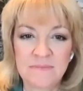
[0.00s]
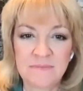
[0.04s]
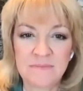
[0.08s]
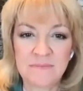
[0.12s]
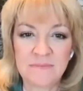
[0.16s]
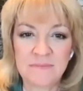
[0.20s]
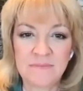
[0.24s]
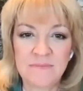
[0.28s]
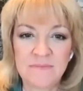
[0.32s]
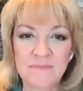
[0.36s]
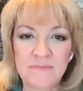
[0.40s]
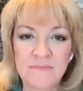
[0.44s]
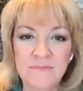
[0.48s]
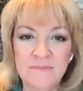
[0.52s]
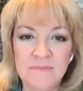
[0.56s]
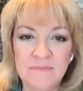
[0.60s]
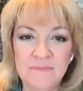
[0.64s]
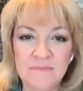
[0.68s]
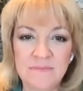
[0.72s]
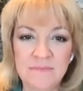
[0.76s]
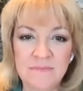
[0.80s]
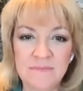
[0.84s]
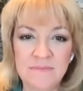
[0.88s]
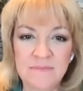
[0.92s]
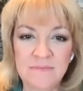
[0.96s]

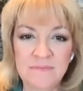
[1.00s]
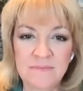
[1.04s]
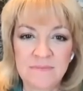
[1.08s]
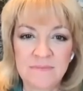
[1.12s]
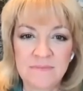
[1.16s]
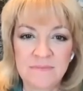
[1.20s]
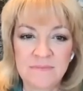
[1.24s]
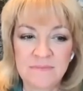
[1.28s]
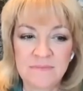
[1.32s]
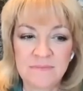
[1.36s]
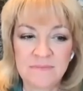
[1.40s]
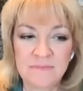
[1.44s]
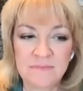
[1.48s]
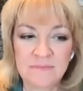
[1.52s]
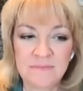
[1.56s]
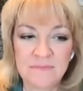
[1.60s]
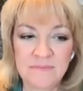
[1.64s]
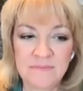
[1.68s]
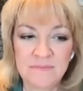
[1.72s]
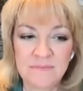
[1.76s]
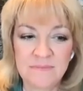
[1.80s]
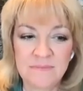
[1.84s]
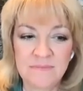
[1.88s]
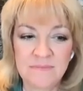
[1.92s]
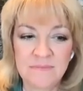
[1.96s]

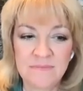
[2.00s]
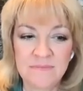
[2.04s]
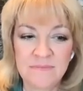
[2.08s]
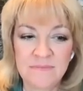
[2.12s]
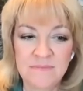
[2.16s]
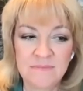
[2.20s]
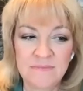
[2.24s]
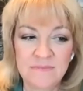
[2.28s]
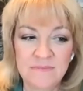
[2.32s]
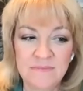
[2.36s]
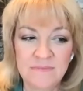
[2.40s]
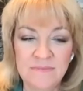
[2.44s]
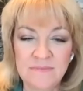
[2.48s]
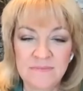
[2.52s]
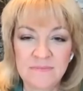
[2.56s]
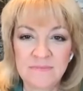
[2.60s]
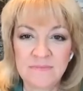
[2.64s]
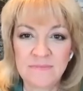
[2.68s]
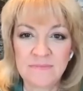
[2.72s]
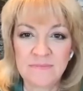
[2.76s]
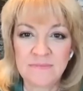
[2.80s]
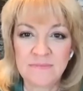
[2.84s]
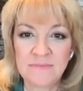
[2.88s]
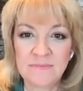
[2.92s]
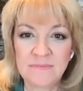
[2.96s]

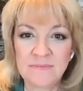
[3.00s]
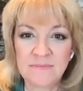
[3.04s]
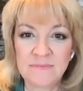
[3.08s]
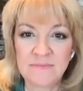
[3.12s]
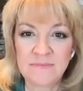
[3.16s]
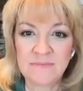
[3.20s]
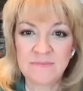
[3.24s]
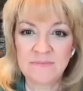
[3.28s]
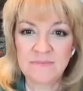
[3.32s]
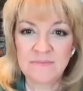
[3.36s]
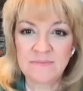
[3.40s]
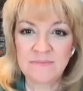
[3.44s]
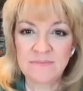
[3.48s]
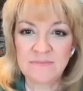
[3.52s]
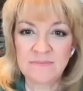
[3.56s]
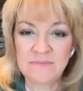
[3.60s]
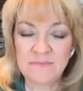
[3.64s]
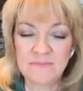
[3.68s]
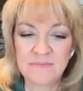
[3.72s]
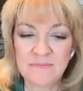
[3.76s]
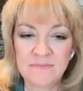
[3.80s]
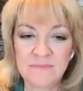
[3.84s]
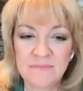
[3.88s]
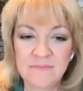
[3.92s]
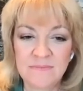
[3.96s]

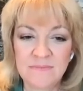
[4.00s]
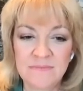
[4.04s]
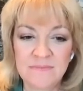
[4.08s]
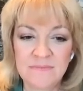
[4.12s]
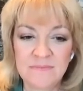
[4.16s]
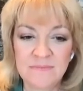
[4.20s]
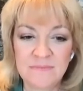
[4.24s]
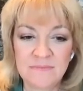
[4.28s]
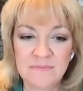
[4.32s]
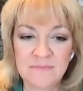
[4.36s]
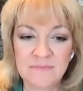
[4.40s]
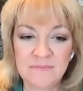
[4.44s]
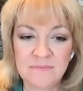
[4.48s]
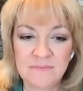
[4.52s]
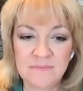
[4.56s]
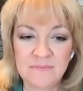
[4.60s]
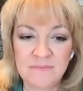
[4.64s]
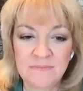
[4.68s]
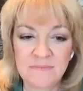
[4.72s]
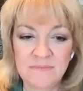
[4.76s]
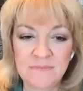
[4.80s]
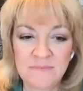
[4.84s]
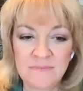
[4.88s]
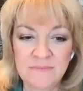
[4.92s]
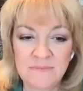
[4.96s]

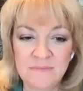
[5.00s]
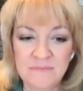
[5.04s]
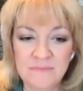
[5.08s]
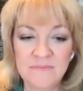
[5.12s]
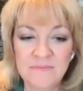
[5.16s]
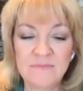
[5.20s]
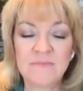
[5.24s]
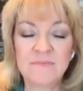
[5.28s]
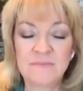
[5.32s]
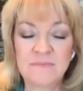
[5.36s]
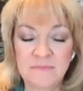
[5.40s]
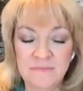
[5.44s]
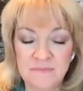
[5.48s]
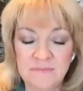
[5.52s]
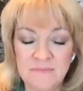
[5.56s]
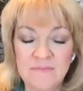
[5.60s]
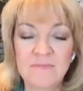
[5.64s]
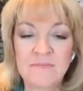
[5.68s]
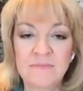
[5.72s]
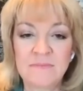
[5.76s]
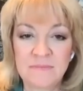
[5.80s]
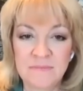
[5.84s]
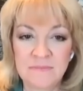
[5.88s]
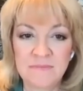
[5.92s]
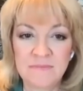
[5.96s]

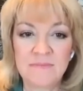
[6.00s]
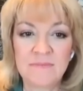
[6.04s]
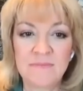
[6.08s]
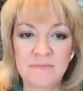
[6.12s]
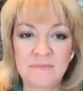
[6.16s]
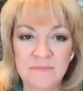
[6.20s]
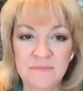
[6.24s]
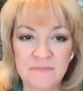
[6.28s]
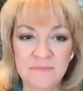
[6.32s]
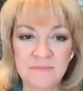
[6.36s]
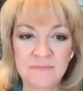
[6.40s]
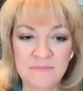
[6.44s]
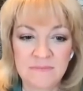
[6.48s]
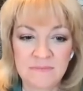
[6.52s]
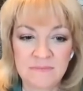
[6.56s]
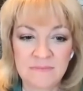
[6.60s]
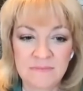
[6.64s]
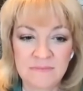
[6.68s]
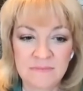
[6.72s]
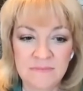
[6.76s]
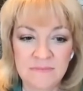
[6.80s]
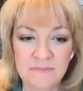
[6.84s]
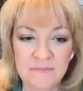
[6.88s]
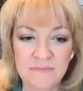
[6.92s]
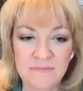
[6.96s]

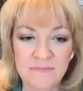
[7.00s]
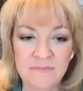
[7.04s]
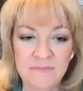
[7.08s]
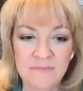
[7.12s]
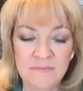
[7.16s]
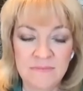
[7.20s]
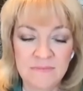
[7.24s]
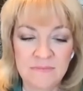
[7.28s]
[no speech]